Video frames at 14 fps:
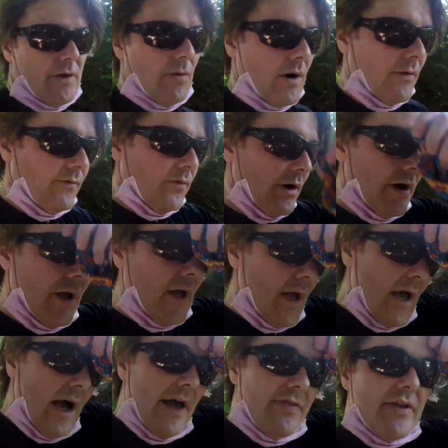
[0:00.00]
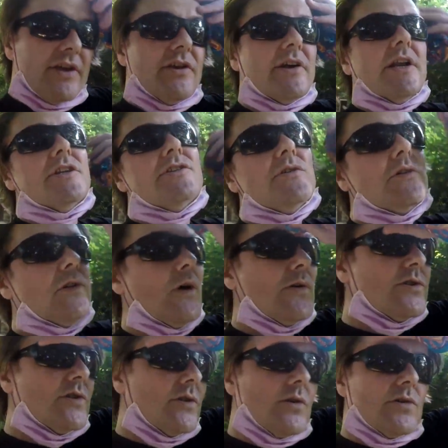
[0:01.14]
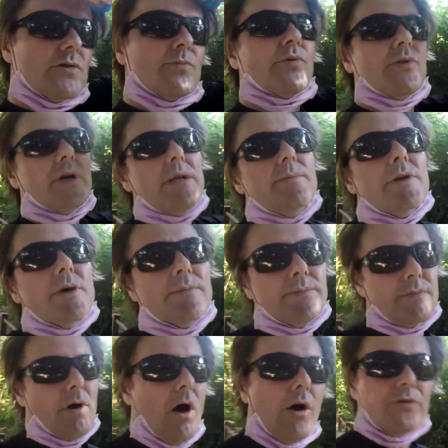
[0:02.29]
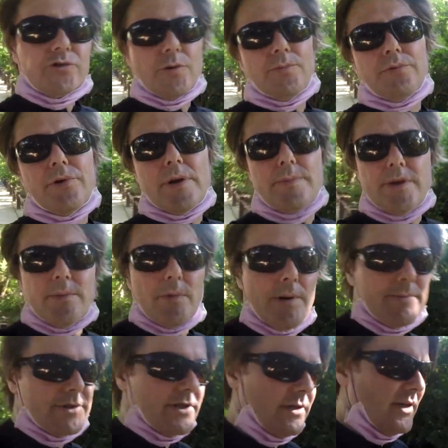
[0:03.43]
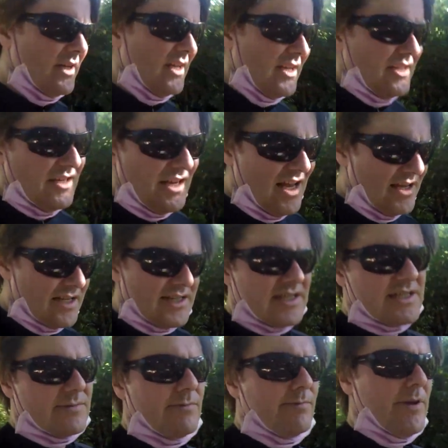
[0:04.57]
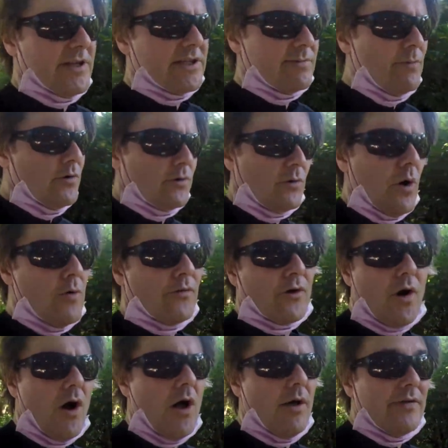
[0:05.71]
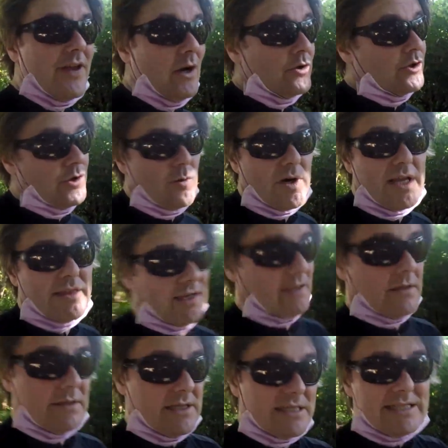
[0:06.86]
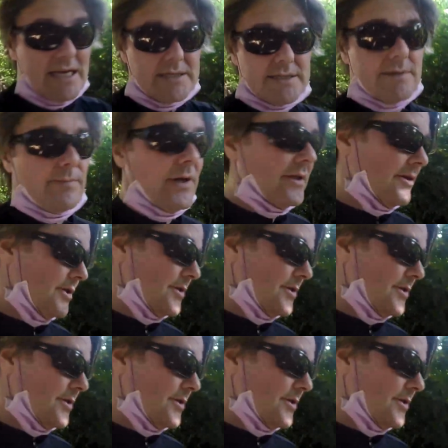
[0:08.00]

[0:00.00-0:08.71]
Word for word: they wanted for it. I think you're getting too close to those premium, ultra premium ones that, yeah, just a bit smoother overall. They don't do anything, this doesn't, but they're